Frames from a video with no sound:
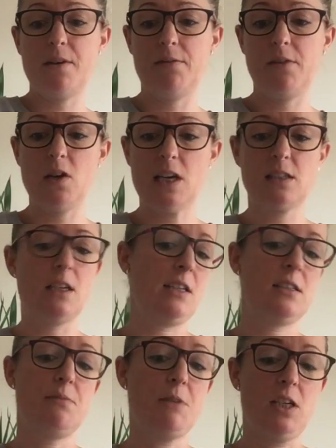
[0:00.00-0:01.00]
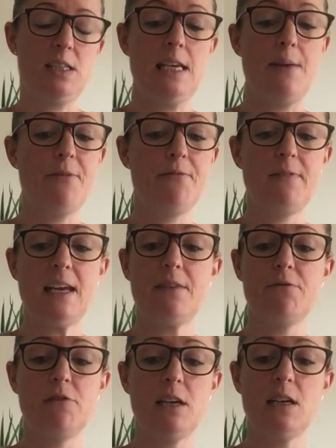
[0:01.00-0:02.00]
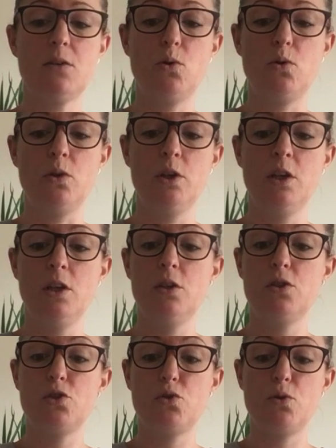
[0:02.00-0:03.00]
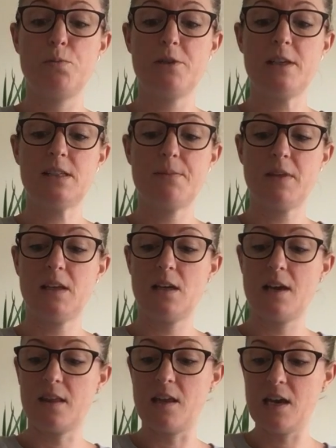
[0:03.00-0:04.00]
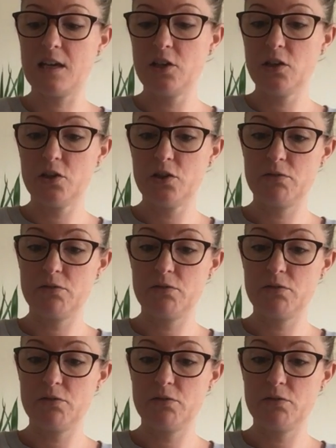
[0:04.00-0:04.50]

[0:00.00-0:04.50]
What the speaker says: but if you had like some nice lemon flavouring or strawberry, something like that, you